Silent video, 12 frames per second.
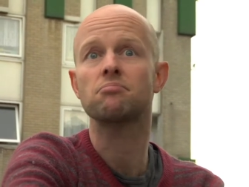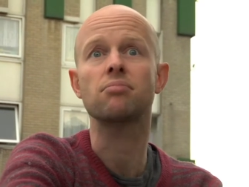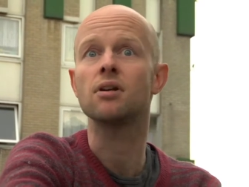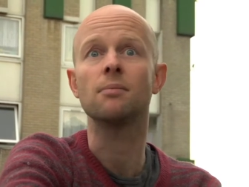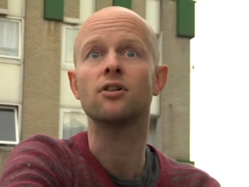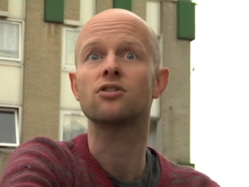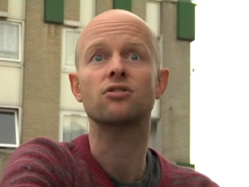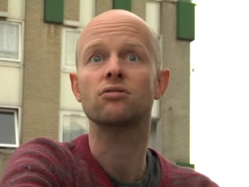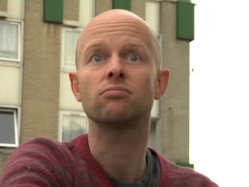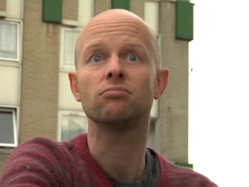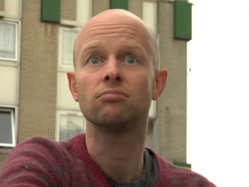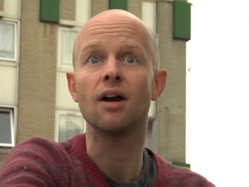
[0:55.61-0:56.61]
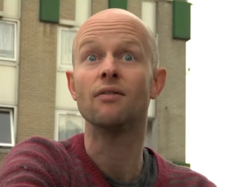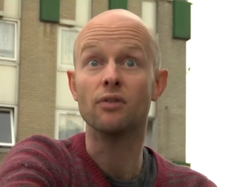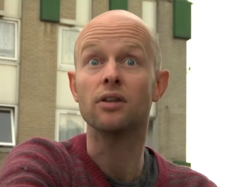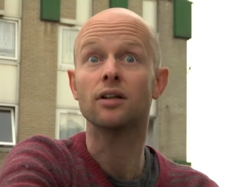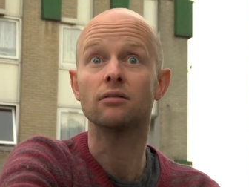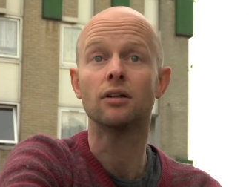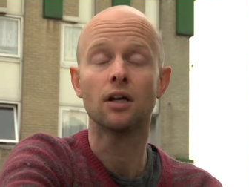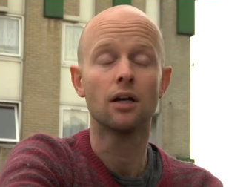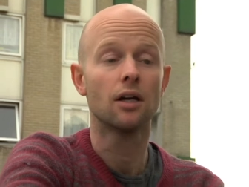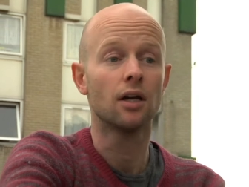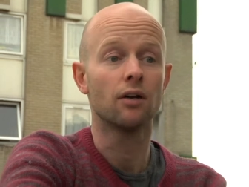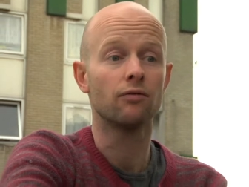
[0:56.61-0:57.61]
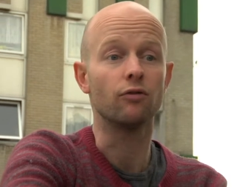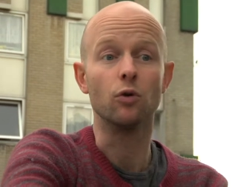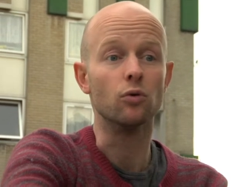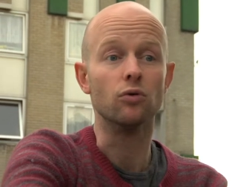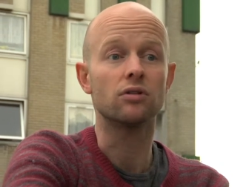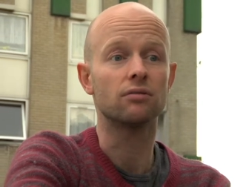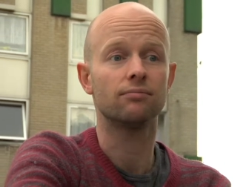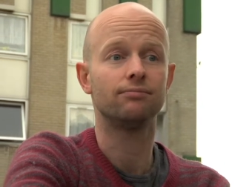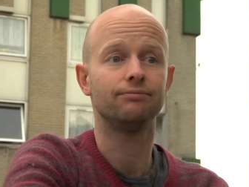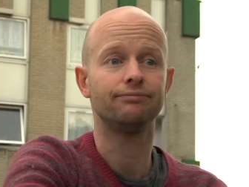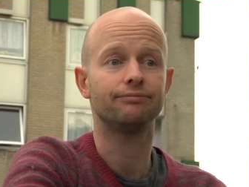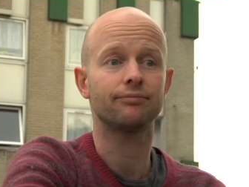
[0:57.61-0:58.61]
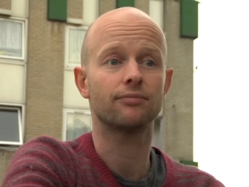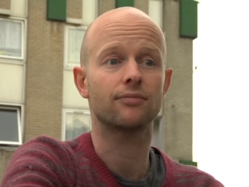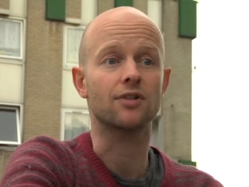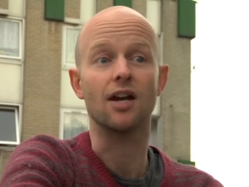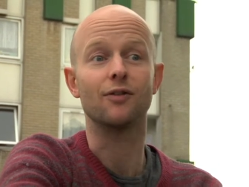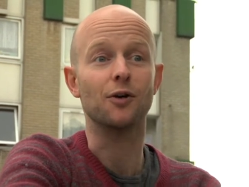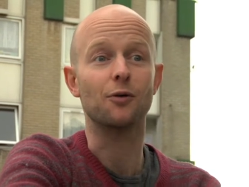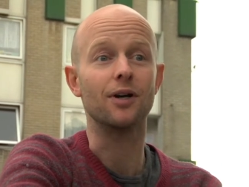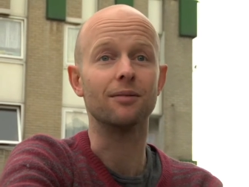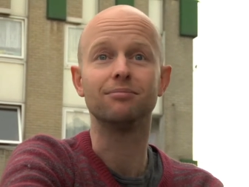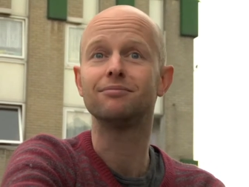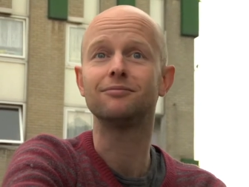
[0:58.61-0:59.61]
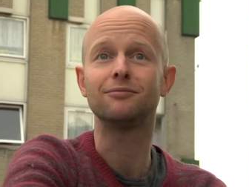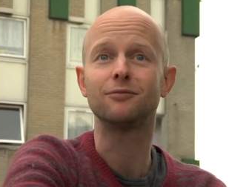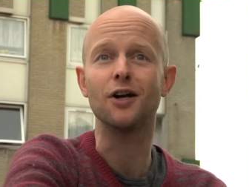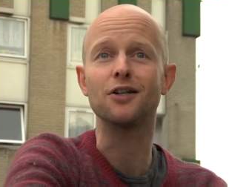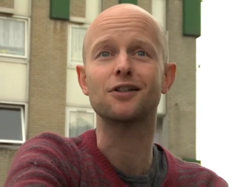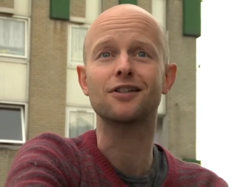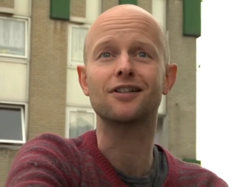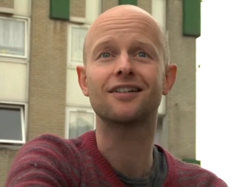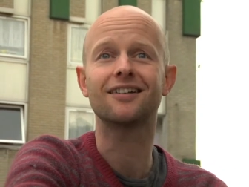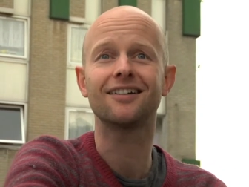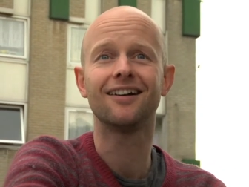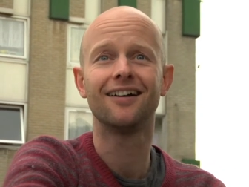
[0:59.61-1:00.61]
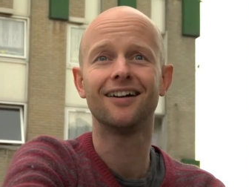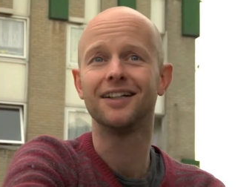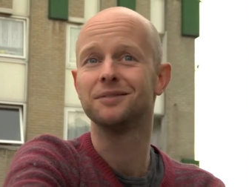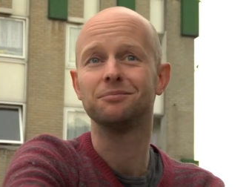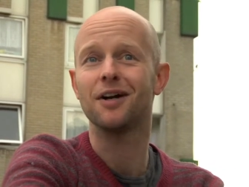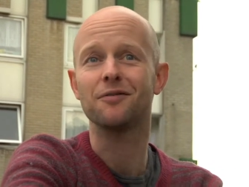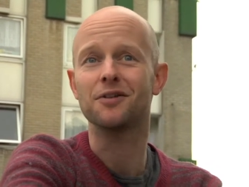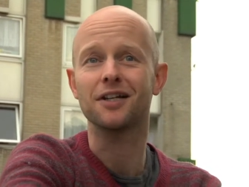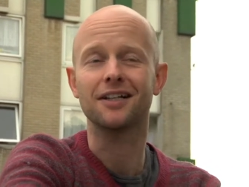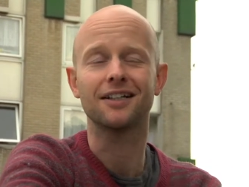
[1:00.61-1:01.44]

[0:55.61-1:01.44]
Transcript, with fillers: pretty much everything food, shaving cream, razors, everything.